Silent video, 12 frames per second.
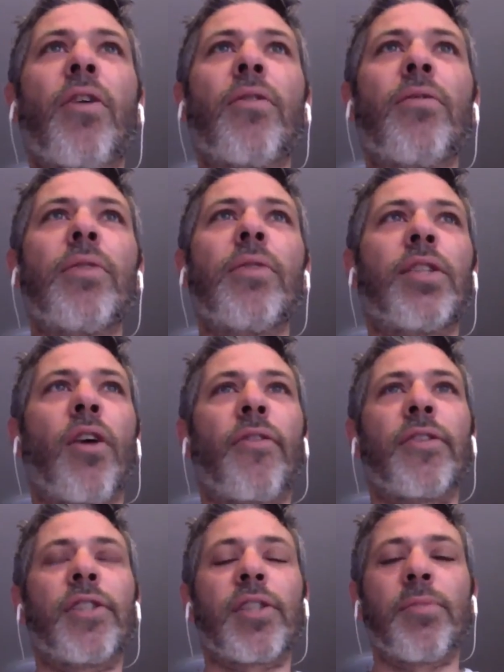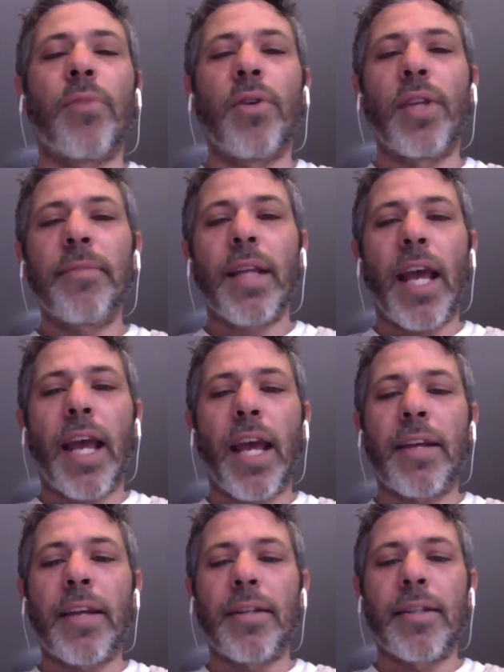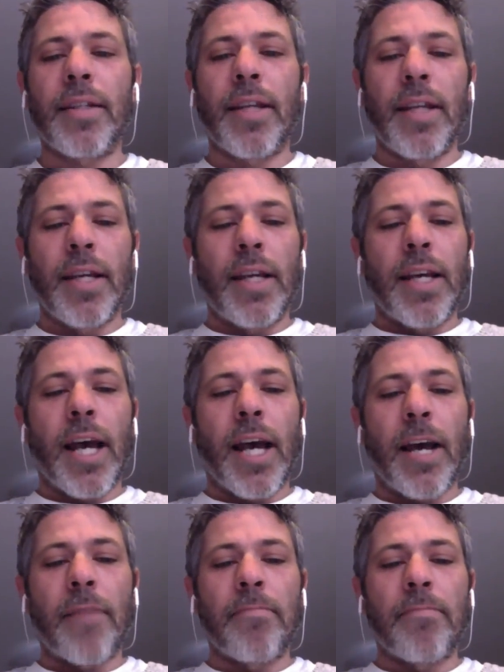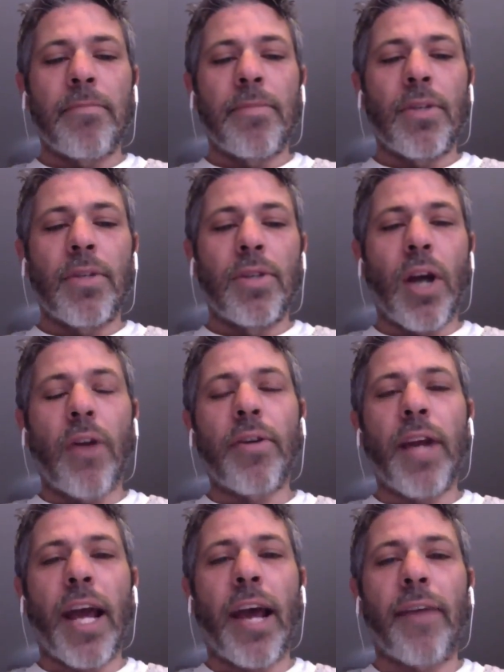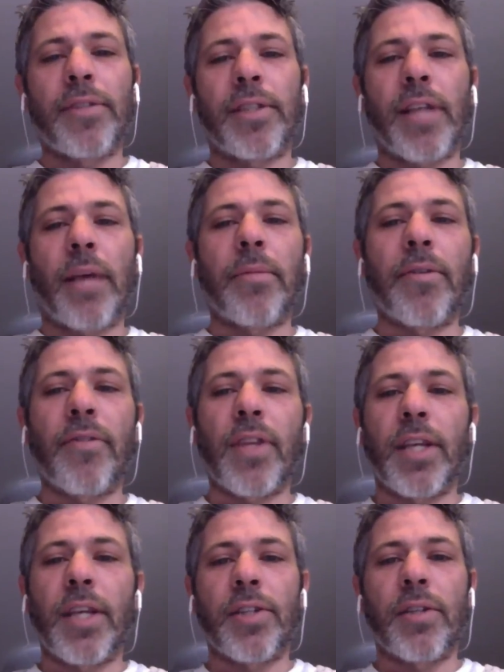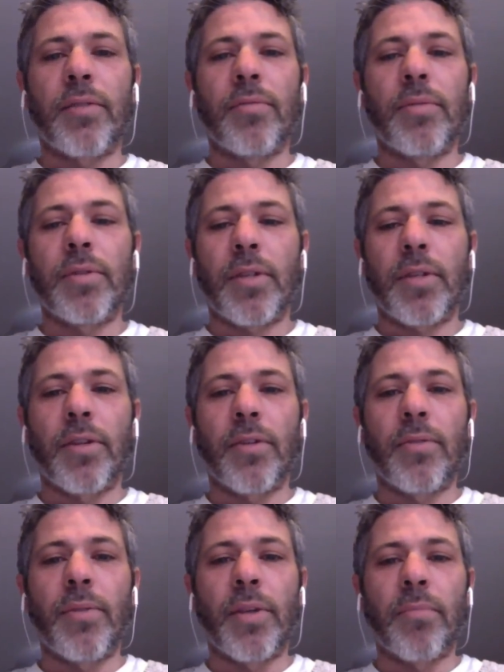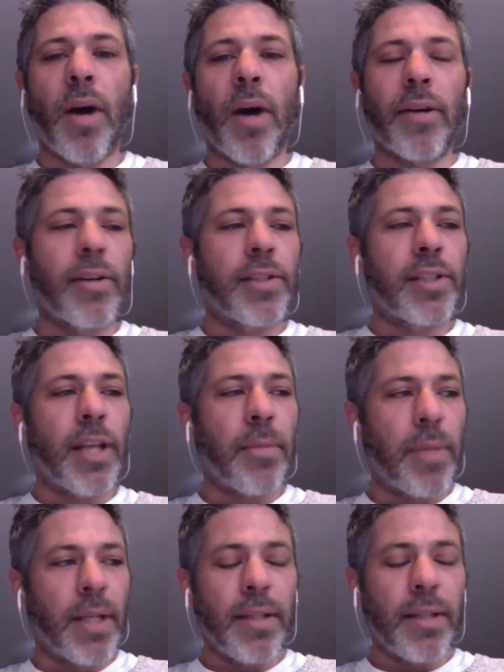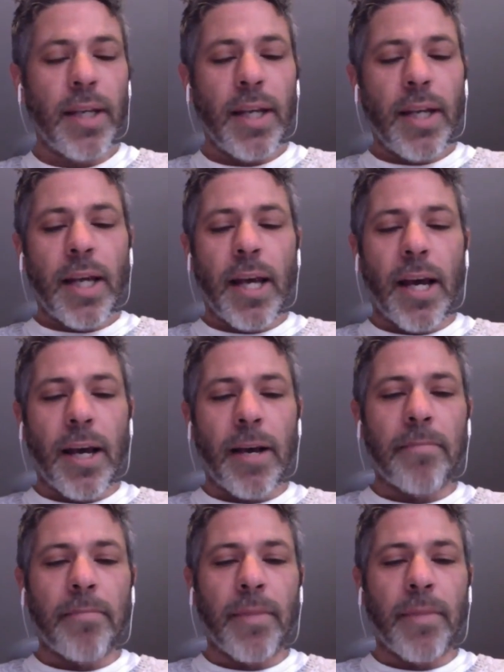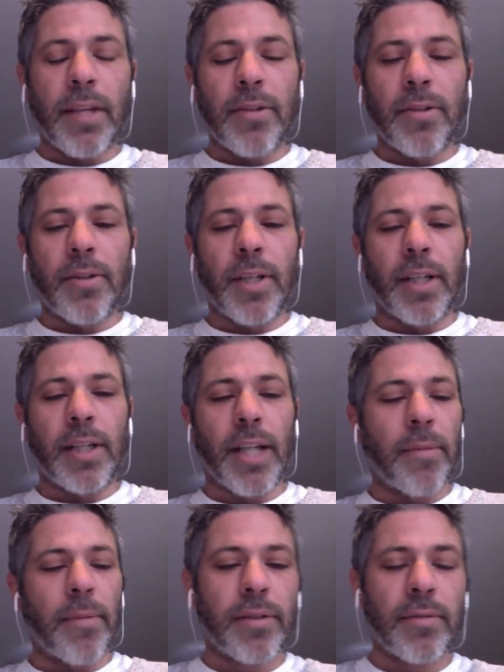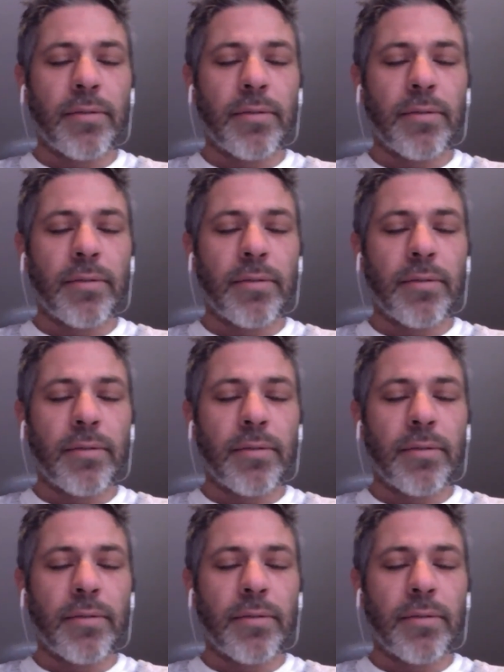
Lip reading: is often smoother, and you don't have some of the issues to do with micro stepping that you can come across